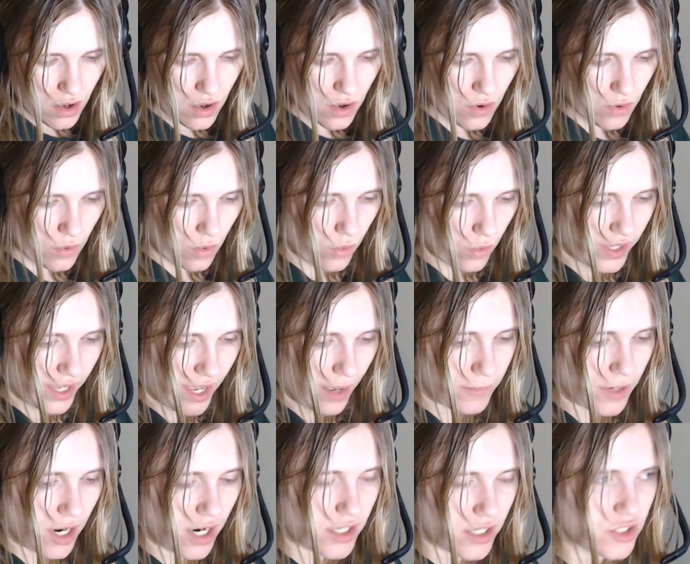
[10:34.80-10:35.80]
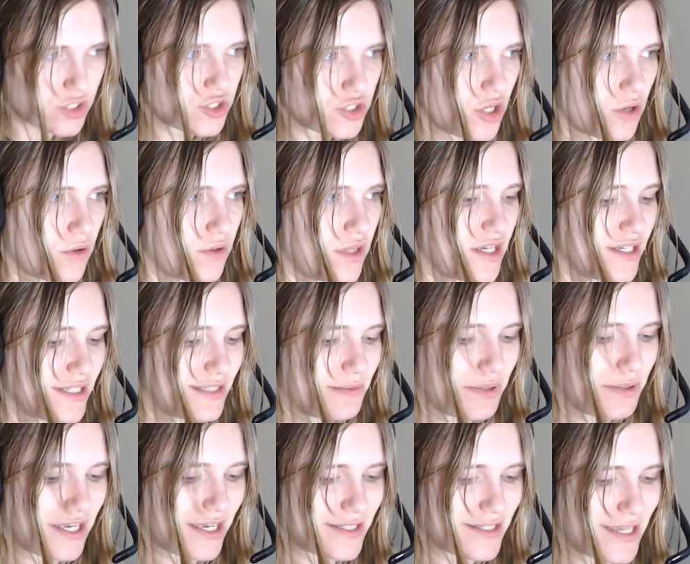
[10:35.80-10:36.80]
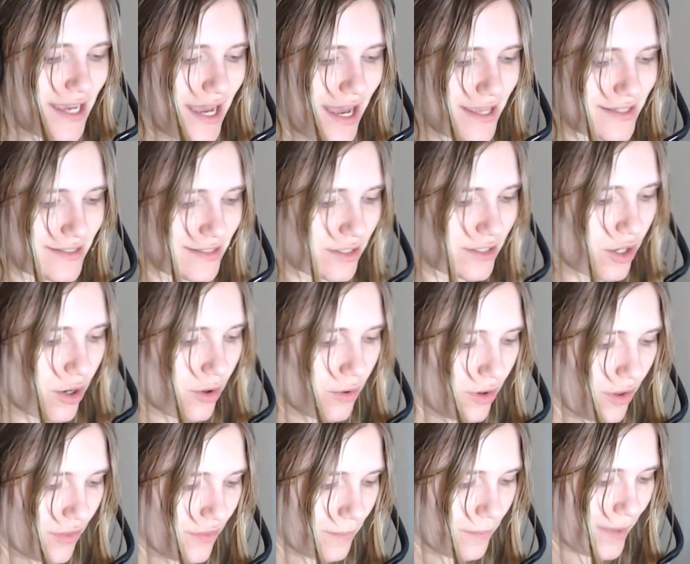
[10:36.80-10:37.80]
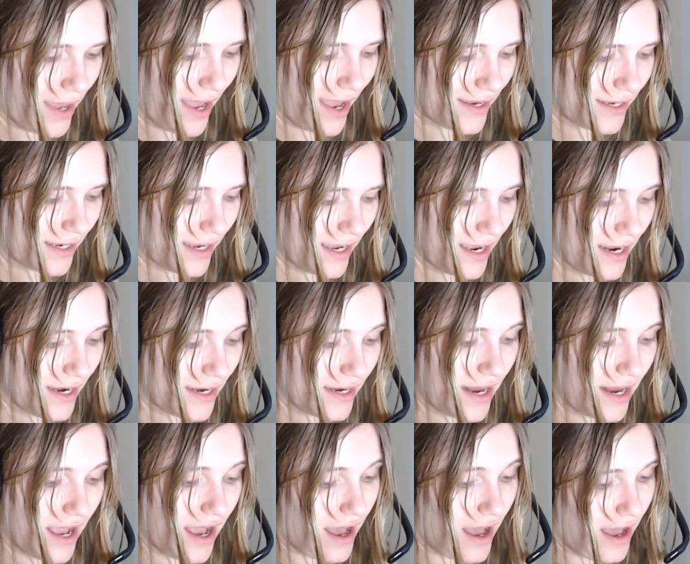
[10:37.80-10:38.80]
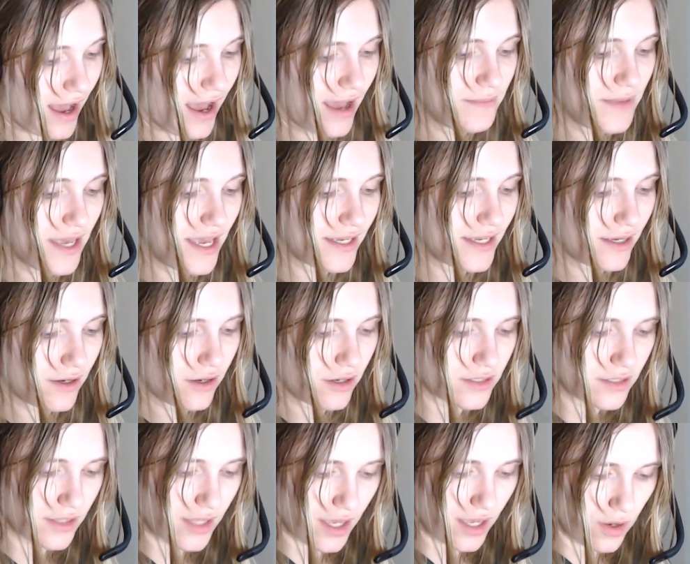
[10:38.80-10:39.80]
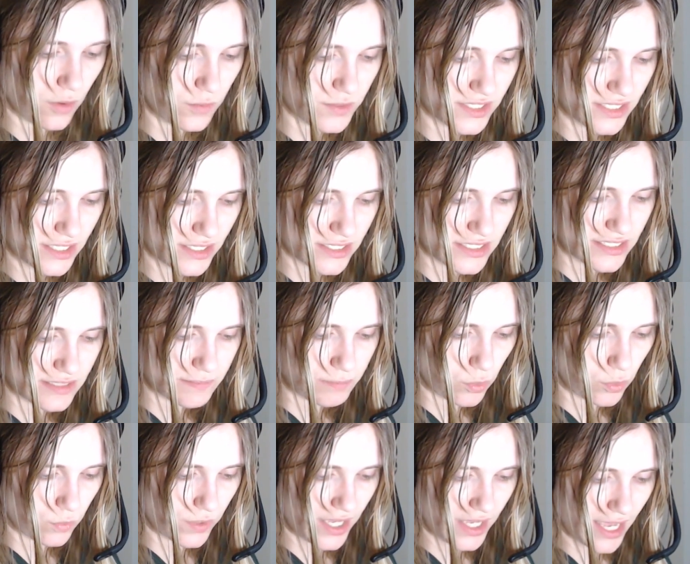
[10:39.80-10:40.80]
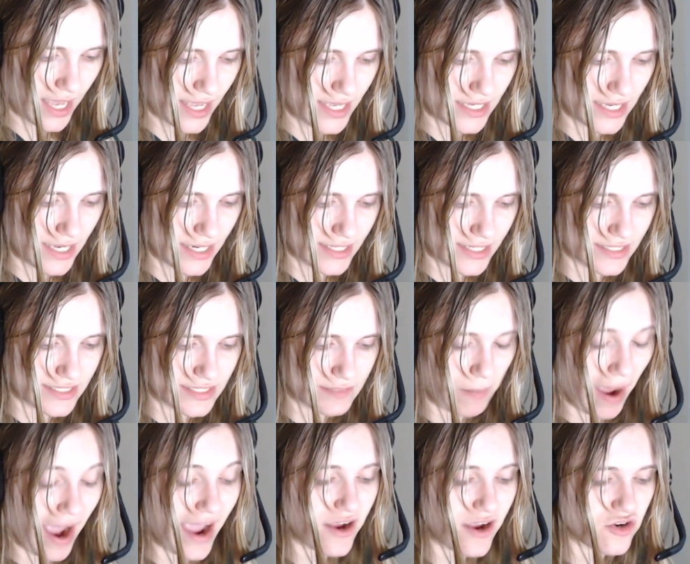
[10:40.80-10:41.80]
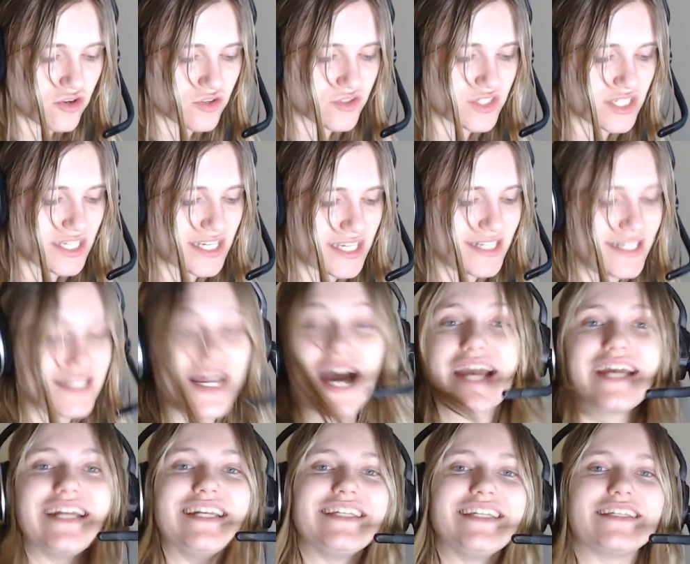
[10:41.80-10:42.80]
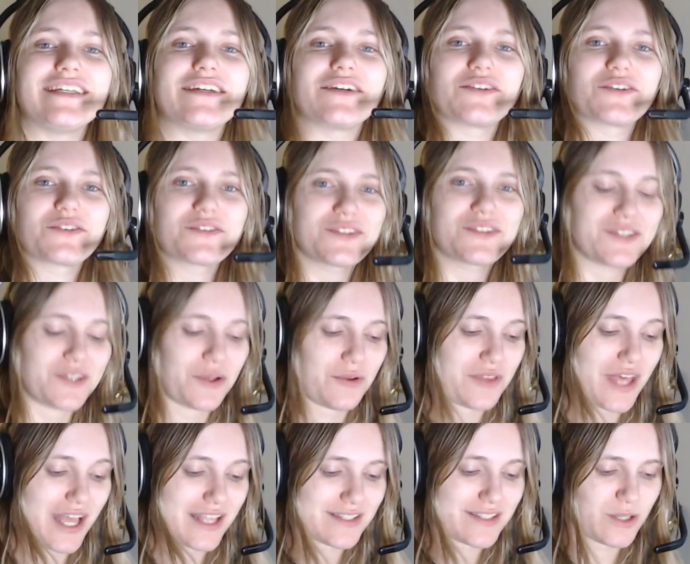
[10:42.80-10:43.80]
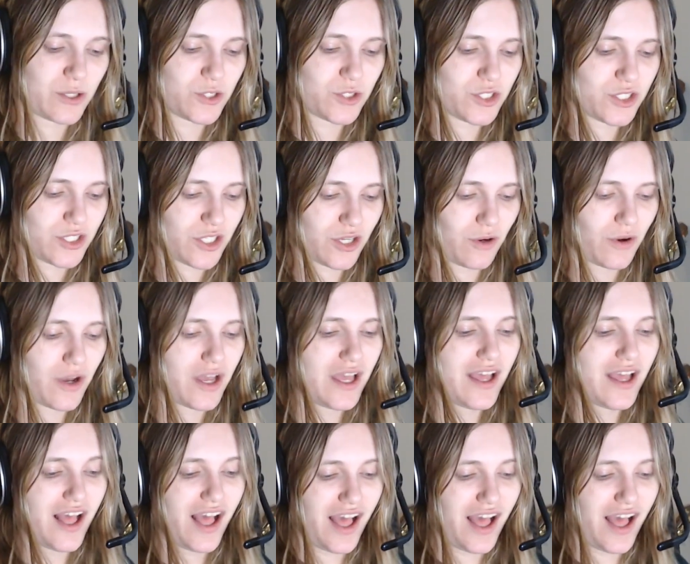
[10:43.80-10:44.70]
Oh, okay, I'm not gonna show this because it has a code on the back, and I'm hanging on to that. Oh, is it it expires in 9 years, so that's good to know.